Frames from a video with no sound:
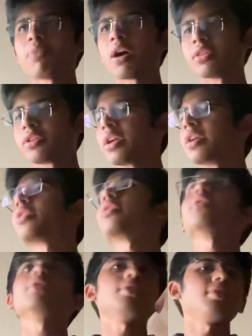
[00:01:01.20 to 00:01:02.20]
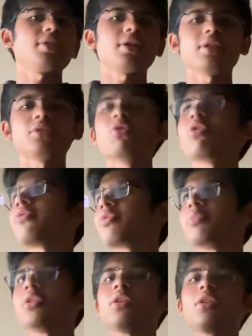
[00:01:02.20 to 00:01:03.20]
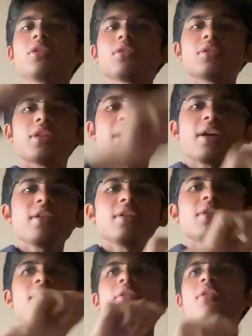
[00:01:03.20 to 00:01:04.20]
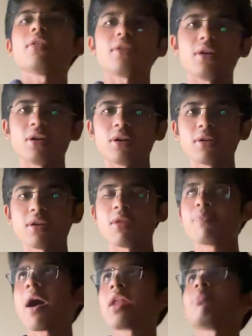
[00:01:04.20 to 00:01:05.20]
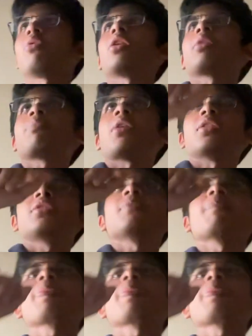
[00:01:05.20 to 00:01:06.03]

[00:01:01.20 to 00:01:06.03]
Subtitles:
path, right? It's going from here to there in a parabolic path.